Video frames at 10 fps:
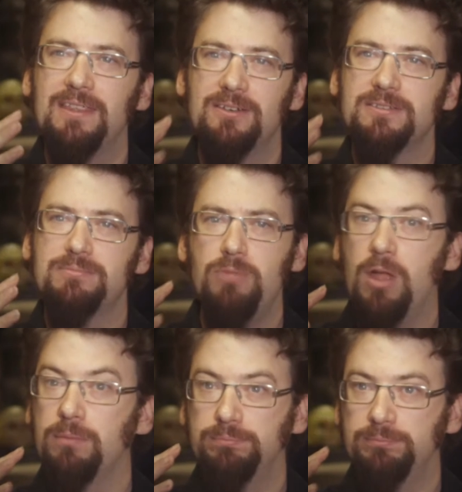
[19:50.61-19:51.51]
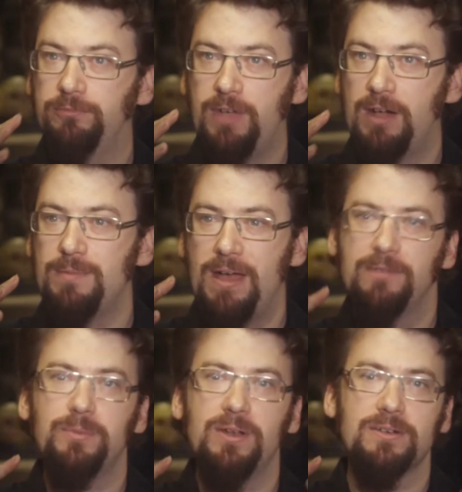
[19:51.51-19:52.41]
there's a fair amount
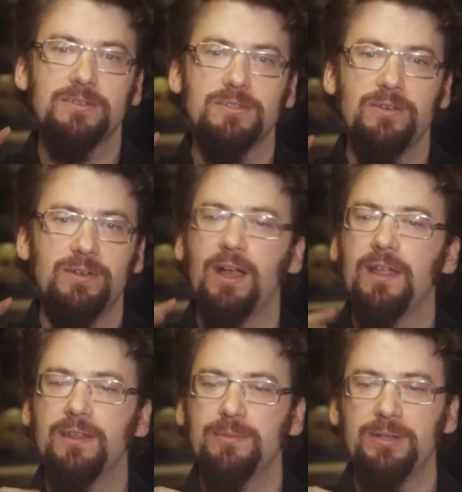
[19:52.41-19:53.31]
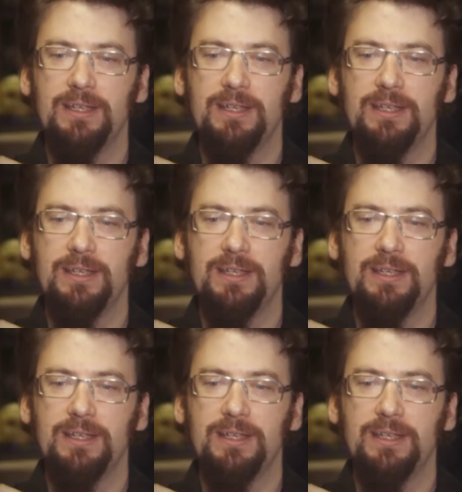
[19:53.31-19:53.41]
of productions going on there, but